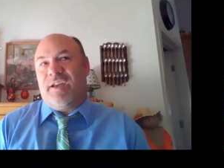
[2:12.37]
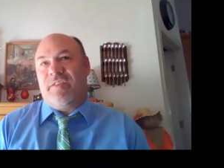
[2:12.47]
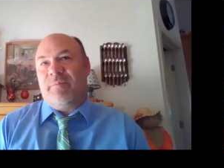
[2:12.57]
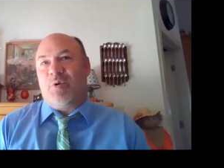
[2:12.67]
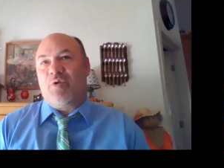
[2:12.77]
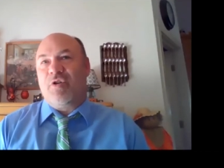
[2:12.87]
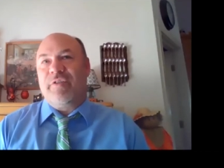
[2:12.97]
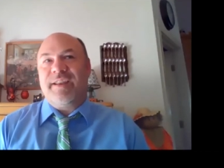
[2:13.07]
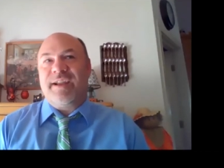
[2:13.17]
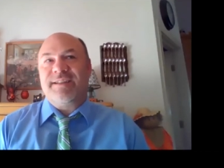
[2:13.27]
the more
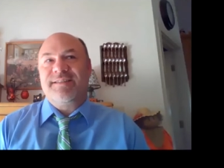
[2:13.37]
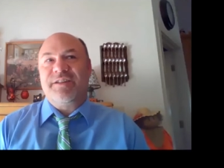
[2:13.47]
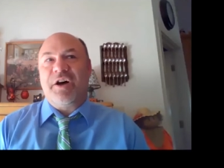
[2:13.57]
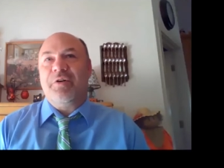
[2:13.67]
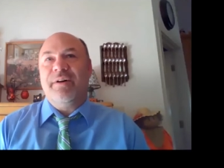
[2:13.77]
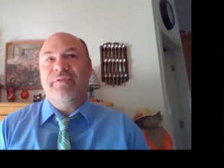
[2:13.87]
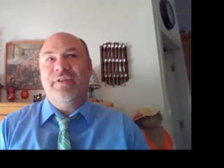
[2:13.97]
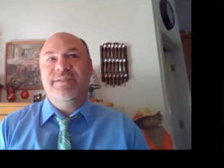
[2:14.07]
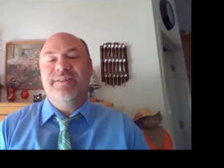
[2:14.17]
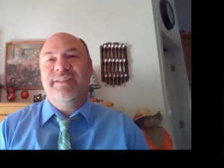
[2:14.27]
that I saw of
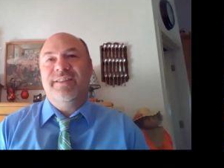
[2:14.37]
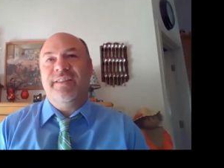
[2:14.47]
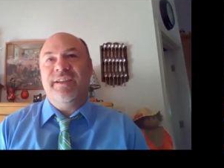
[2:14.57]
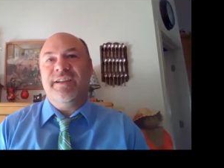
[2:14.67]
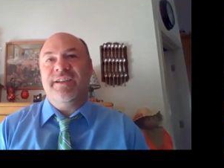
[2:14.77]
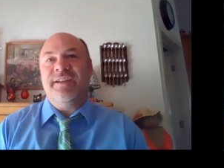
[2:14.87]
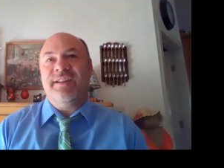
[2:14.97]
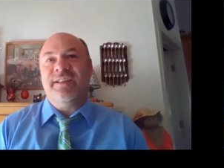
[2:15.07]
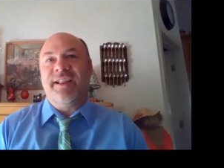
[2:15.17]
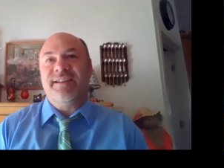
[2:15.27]
it,
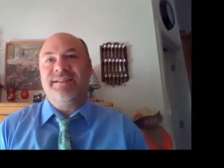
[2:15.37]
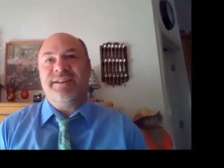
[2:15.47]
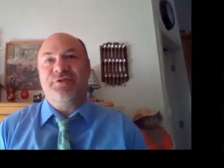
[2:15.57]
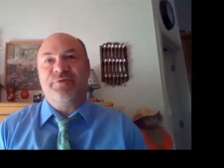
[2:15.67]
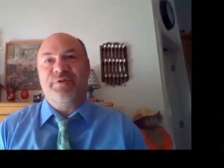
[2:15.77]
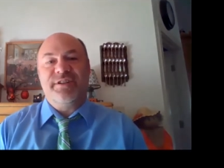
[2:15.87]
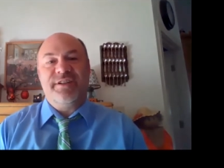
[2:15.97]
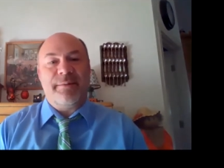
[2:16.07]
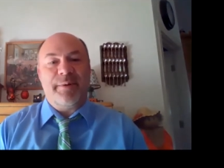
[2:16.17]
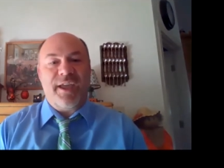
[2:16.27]
the less
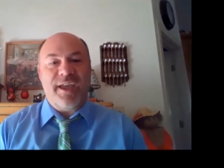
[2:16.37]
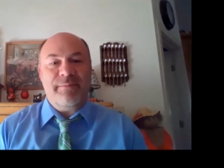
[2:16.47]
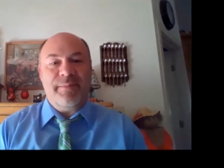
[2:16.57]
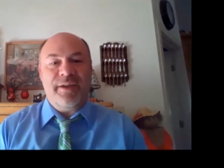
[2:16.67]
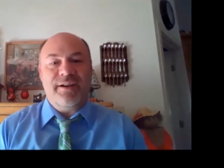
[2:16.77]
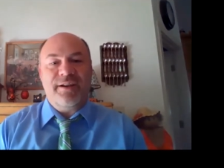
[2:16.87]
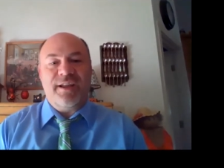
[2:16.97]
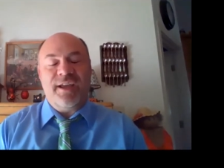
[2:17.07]
interested I became in it.